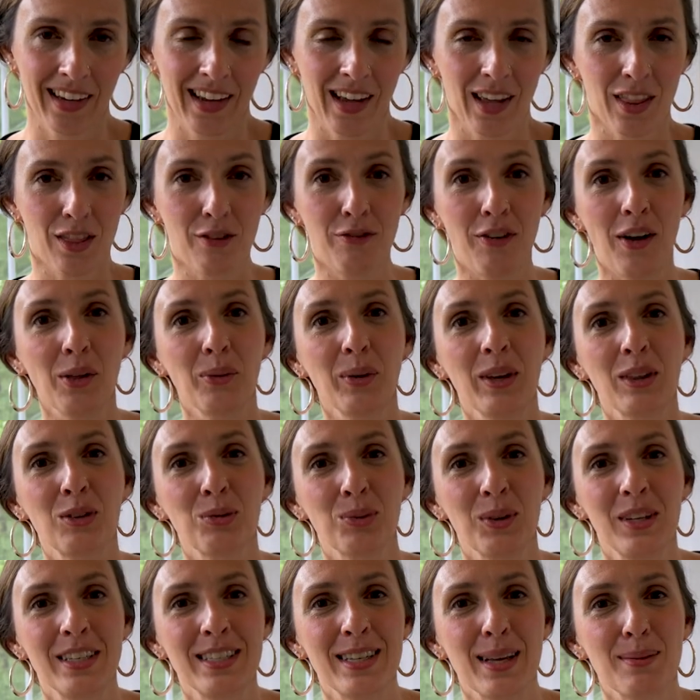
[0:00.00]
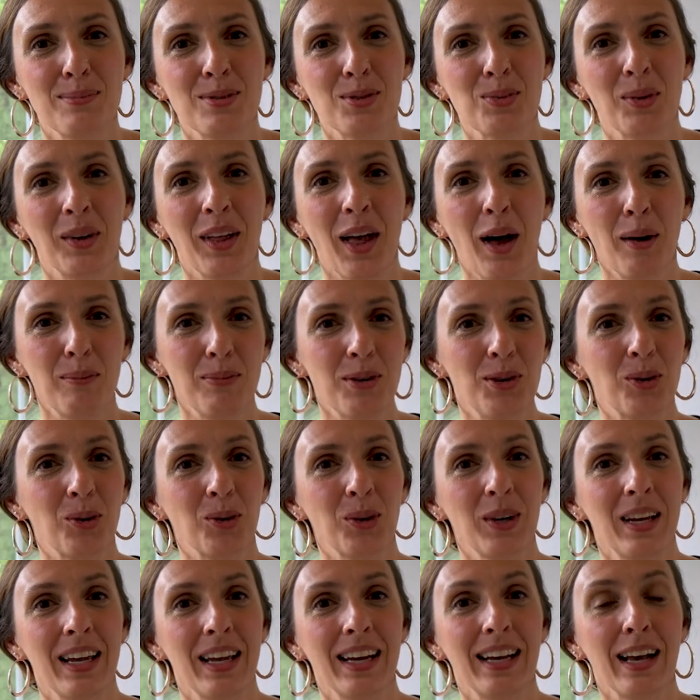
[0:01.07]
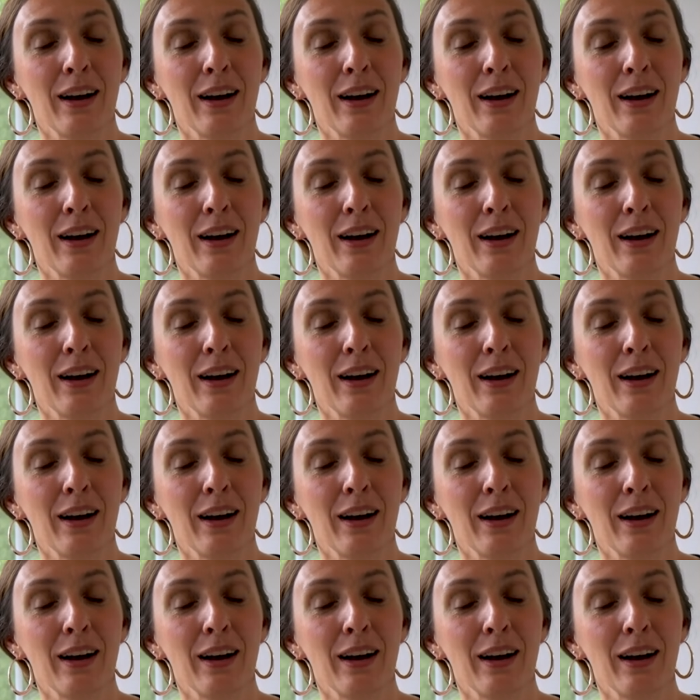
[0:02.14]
The following 3 tips will help you create